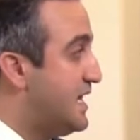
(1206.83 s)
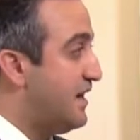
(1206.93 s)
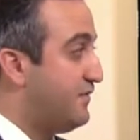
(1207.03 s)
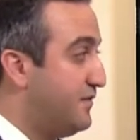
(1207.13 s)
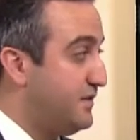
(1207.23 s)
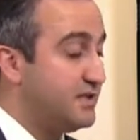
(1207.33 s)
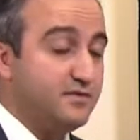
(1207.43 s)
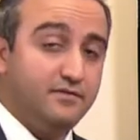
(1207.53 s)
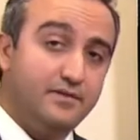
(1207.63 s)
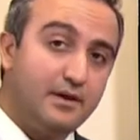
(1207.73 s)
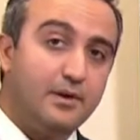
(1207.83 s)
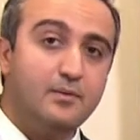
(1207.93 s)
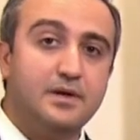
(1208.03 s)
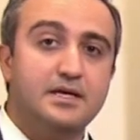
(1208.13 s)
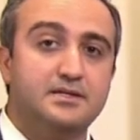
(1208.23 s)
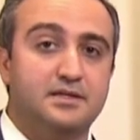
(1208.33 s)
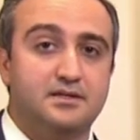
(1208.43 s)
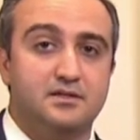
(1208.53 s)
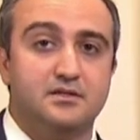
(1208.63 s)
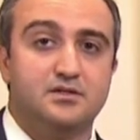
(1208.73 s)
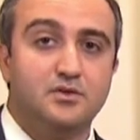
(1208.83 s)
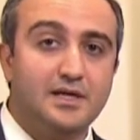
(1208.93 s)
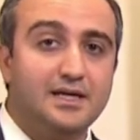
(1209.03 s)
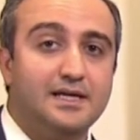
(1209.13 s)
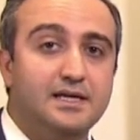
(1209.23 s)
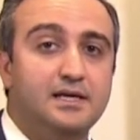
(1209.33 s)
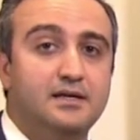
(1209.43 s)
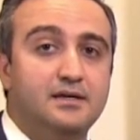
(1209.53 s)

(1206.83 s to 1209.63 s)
And for this very reason, treating